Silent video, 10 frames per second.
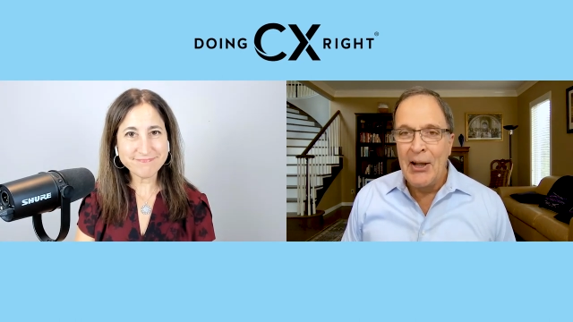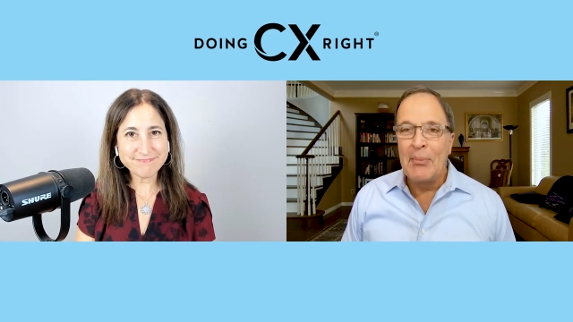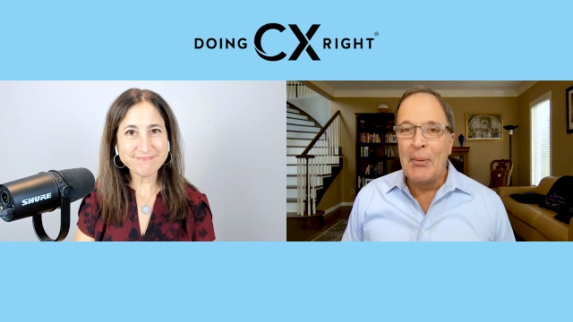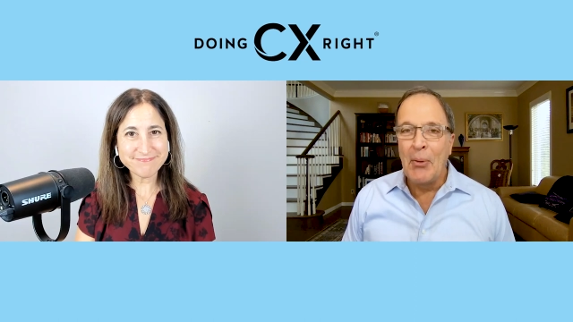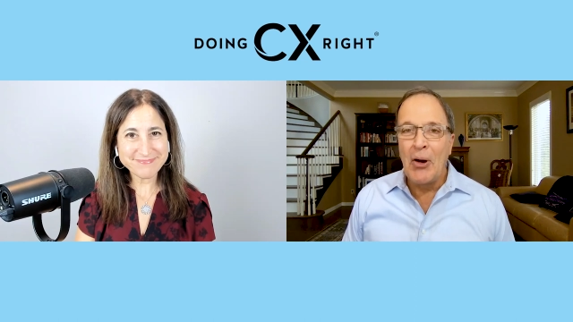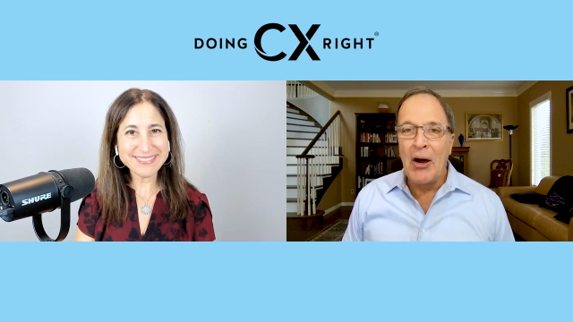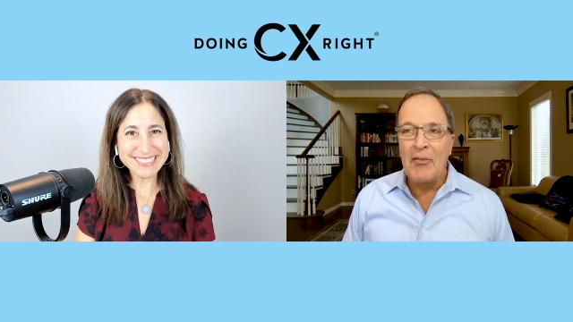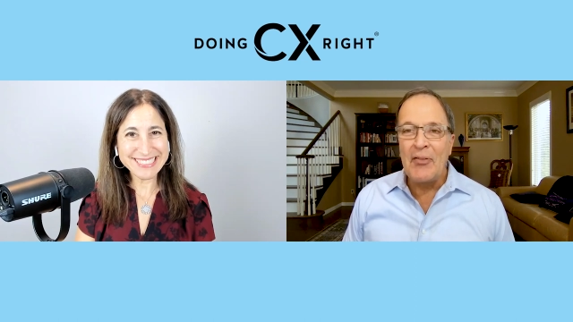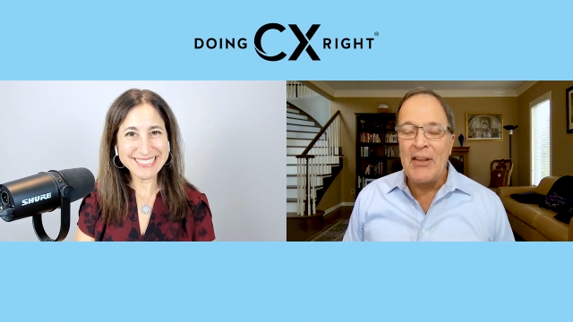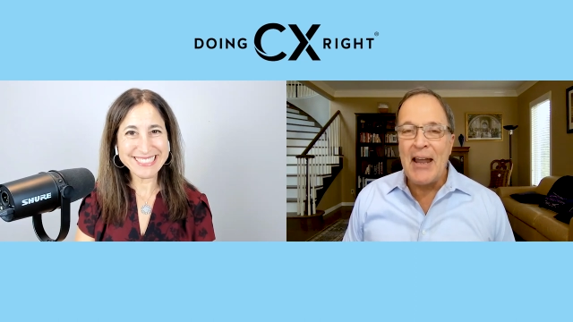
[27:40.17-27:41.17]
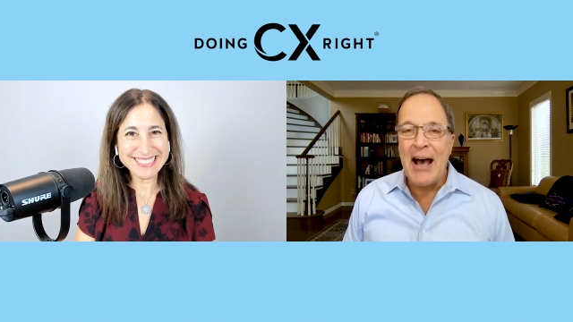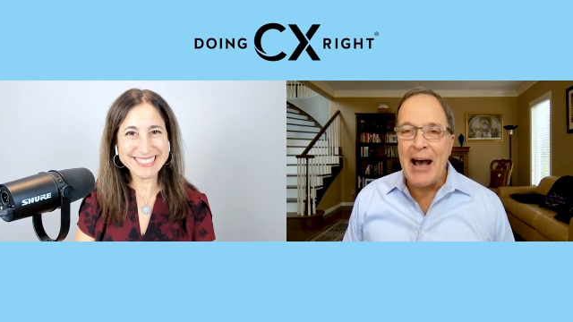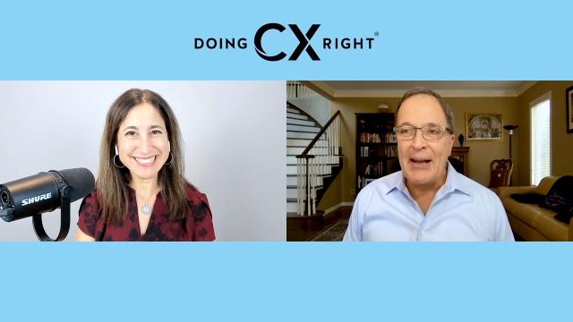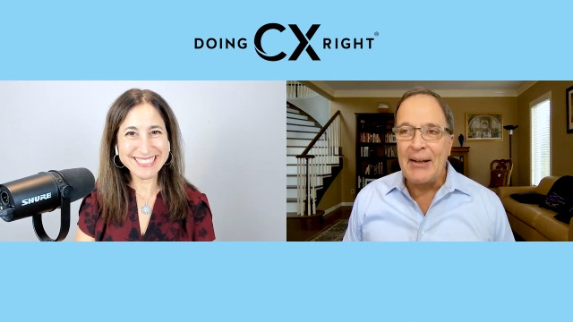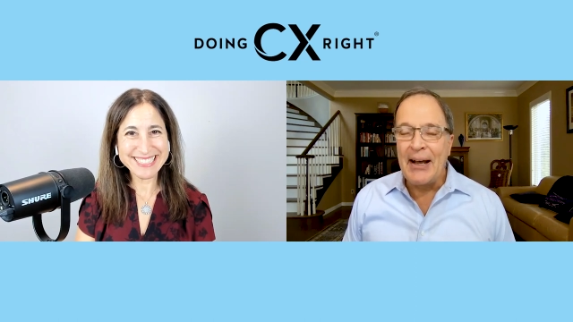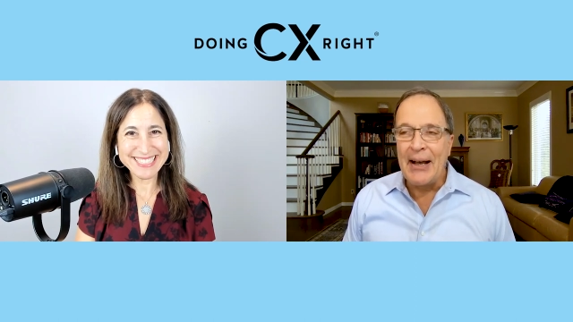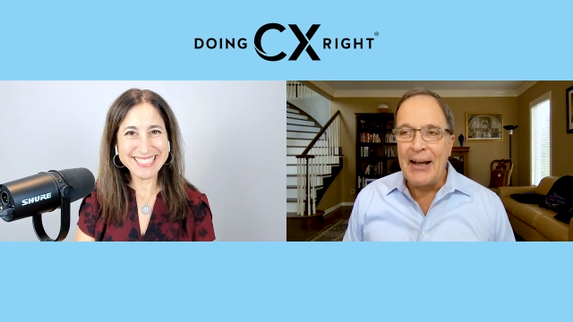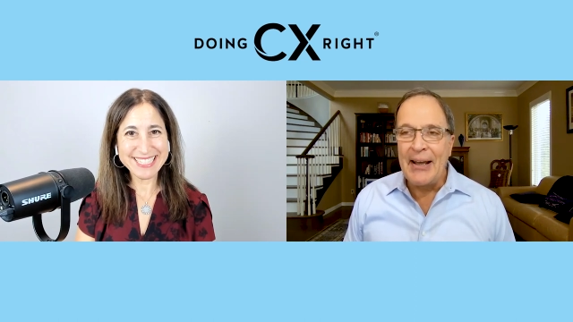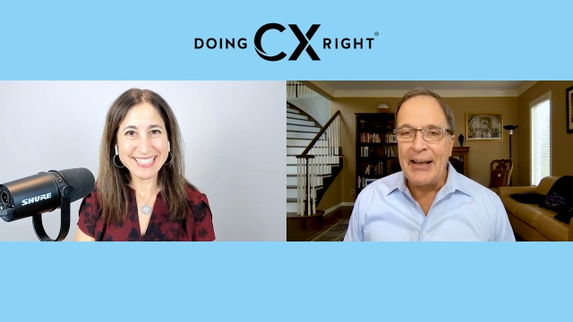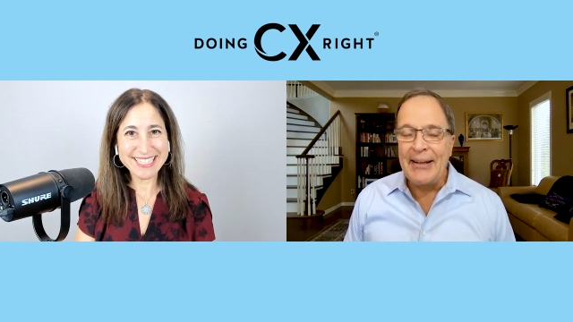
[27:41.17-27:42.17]
Speaker 1: But more often than not, uh,
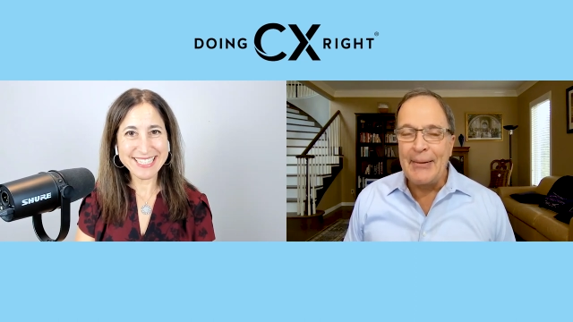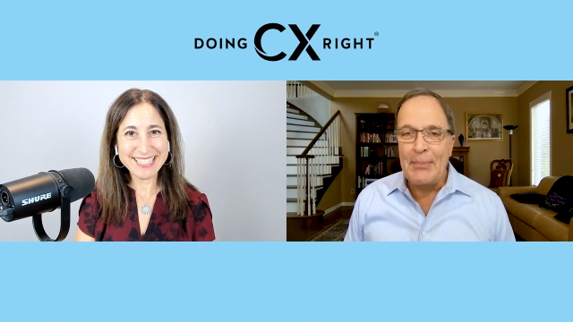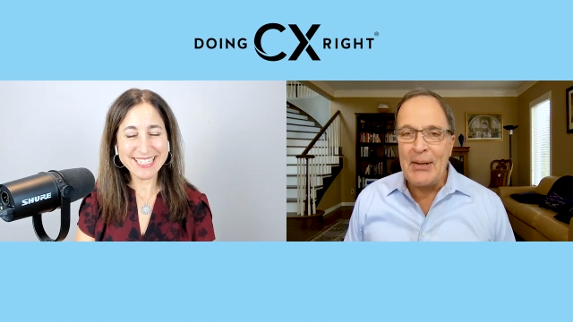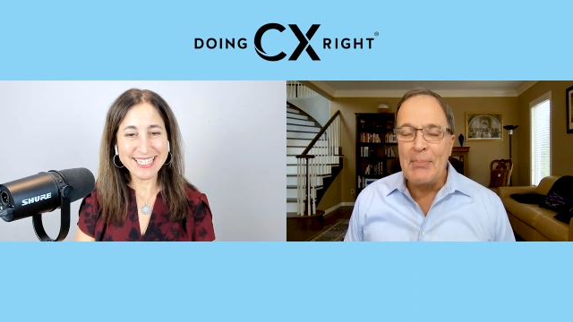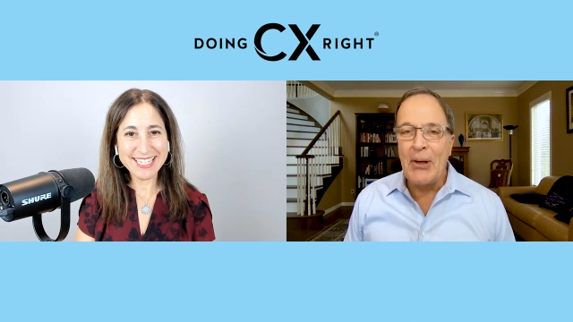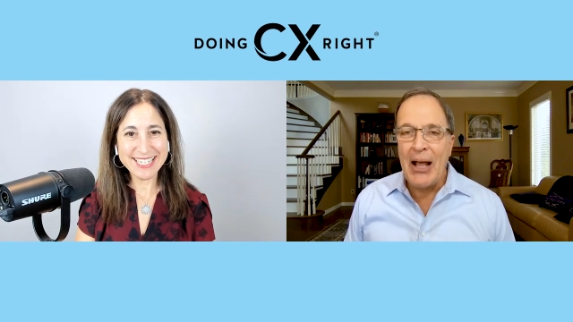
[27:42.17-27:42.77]
people